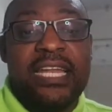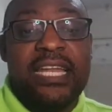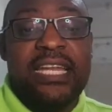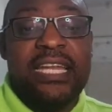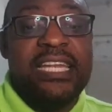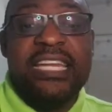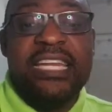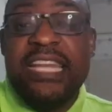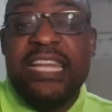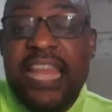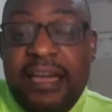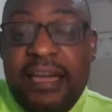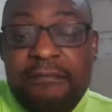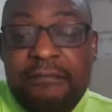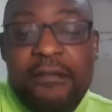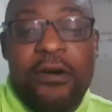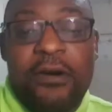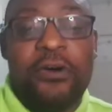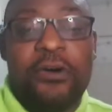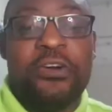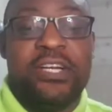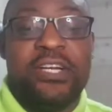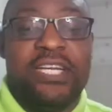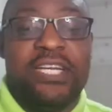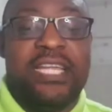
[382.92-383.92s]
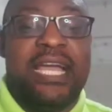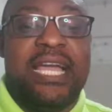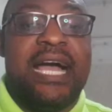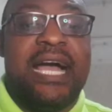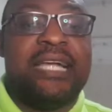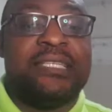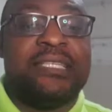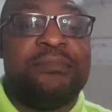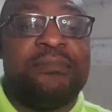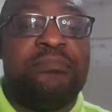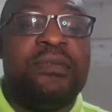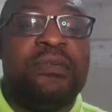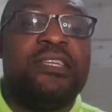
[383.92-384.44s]
never only
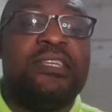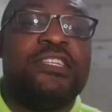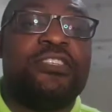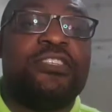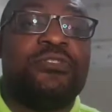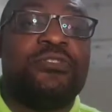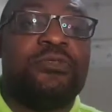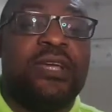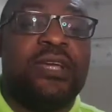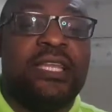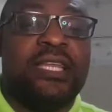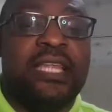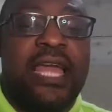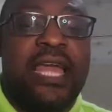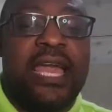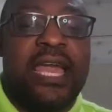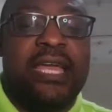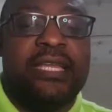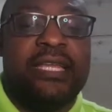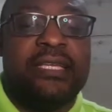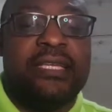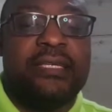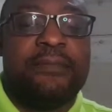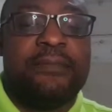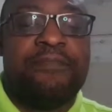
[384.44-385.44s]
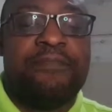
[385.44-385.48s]
as means to an end.